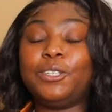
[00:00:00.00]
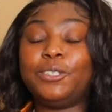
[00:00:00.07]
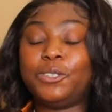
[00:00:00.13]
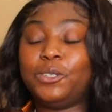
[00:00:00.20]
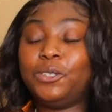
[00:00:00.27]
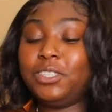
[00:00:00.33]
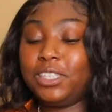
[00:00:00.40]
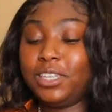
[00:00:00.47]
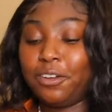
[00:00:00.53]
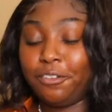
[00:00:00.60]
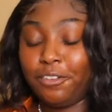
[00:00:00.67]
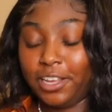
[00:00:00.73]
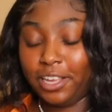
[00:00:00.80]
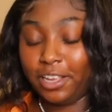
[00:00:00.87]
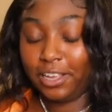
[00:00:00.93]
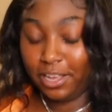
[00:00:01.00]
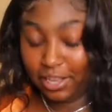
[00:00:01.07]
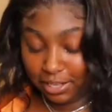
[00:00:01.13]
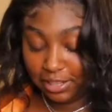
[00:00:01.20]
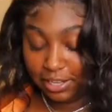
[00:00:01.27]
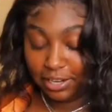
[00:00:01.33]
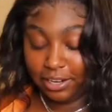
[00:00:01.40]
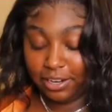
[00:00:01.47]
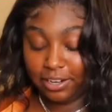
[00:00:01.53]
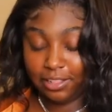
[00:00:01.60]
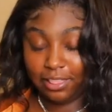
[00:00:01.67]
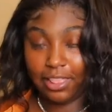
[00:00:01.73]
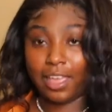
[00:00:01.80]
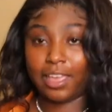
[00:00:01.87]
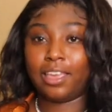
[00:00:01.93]
Do you see the freaking color?
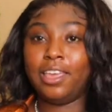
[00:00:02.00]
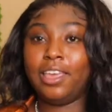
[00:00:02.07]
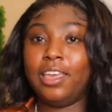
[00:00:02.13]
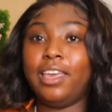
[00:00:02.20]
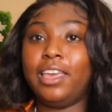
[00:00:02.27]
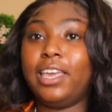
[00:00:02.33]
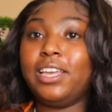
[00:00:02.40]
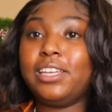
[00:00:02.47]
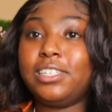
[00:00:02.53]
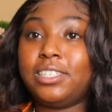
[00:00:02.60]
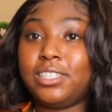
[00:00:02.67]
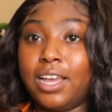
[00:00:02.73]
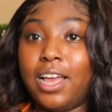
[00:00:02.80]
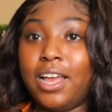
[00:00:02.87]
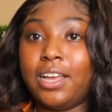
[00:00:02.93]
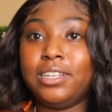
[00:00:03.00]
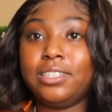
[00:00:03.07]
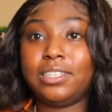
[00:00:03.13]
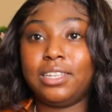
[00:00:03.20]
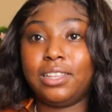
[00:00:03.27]
Like, it shines